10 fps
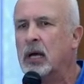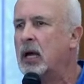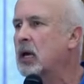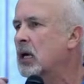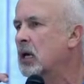
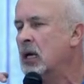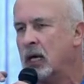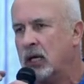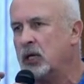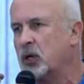Uh,
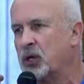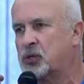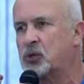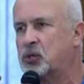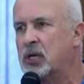he
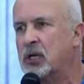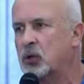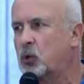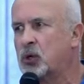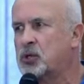also said,
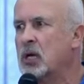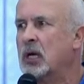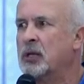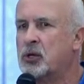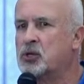of course,
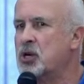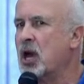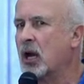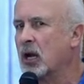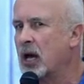there's
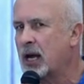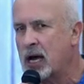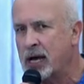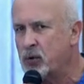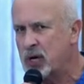not a lot of
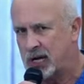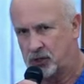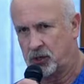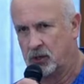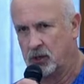
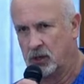highways.